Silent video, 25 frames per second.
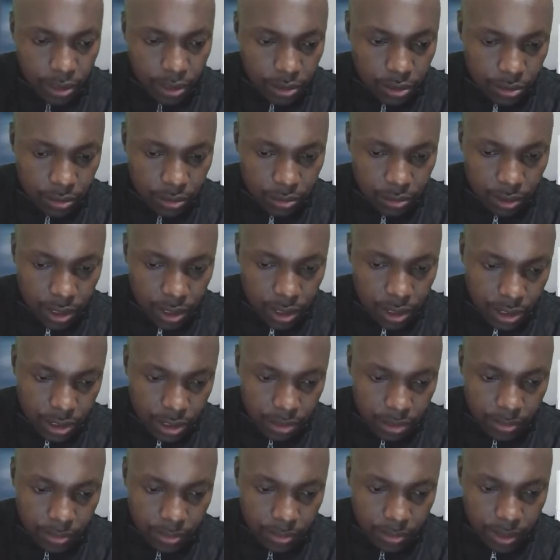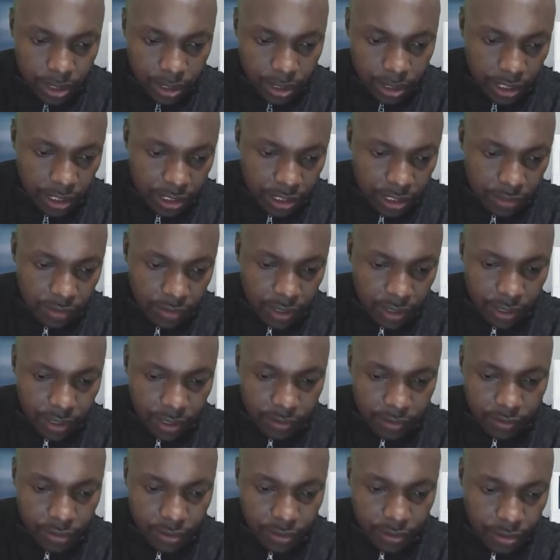So 1 subtract negative
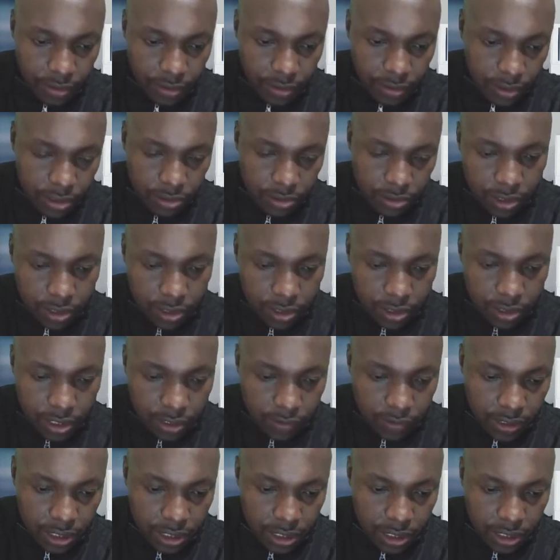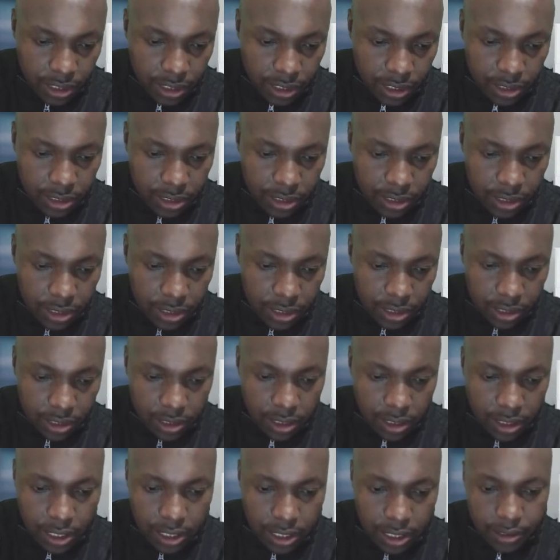5, this will give 6,
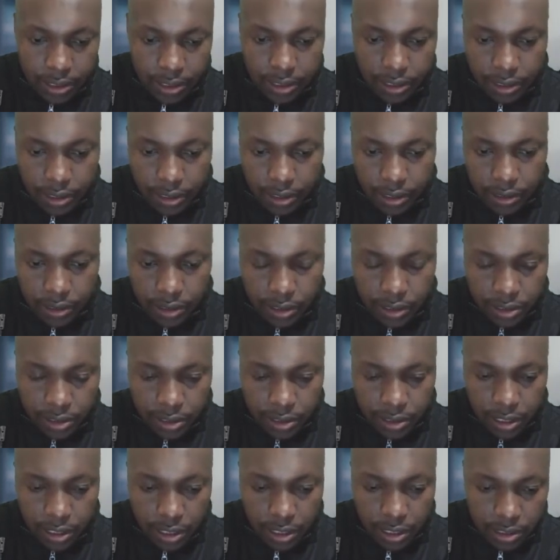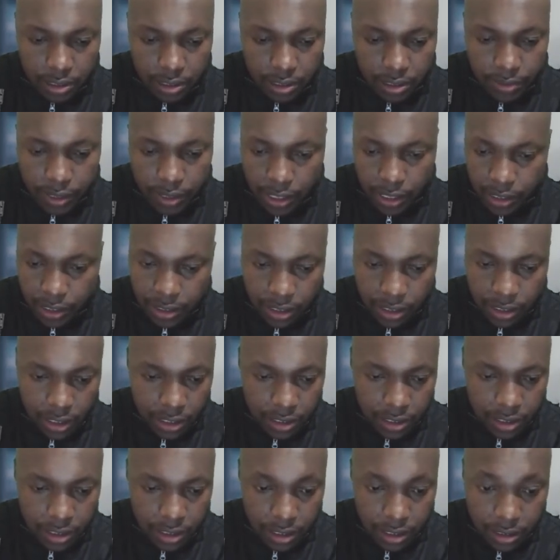and then this a subtract
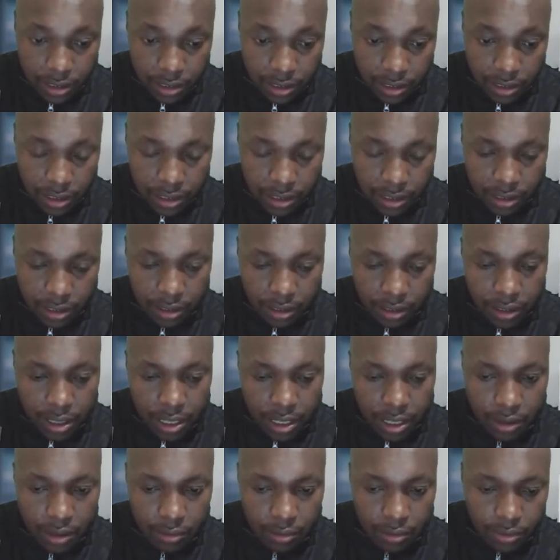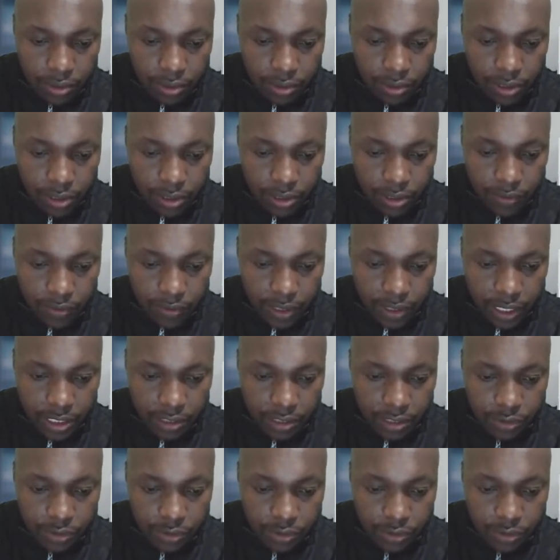negative 3a will give
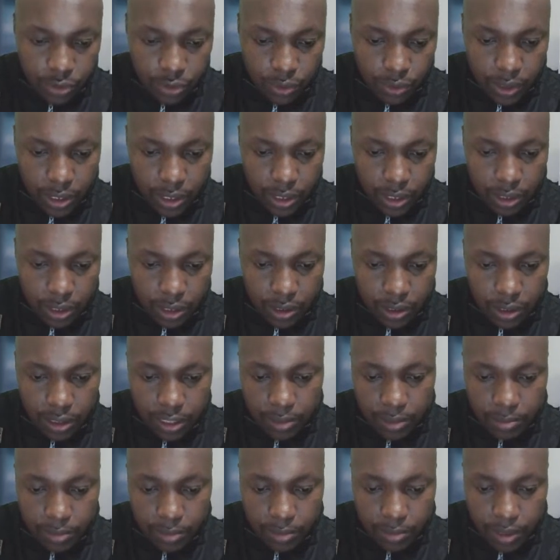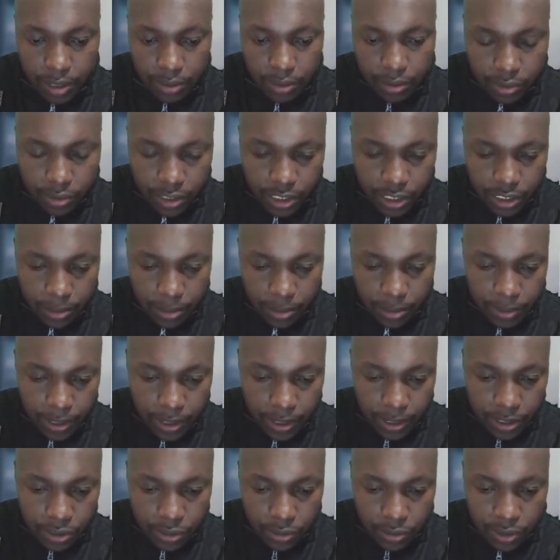negative 2a, then b will
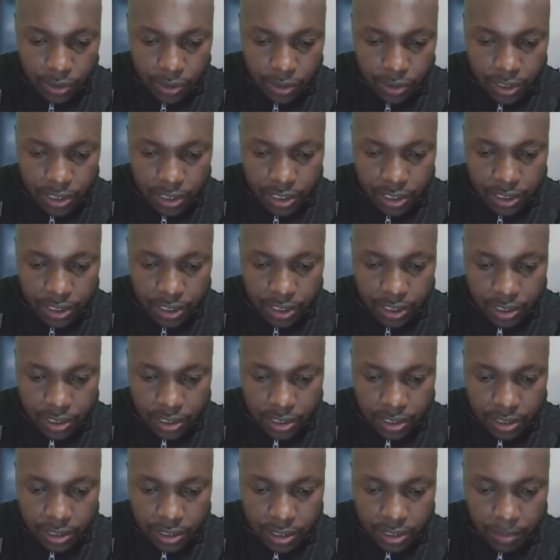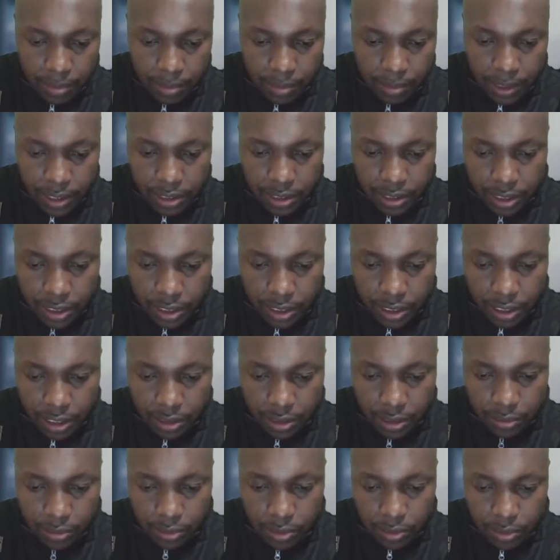disappear. So in this part a
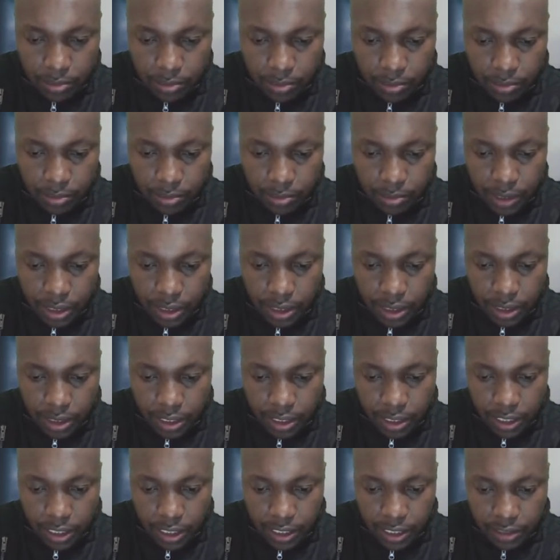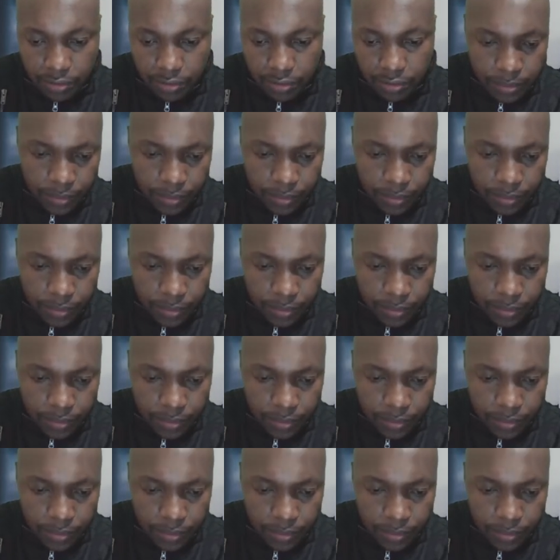will be negative 3.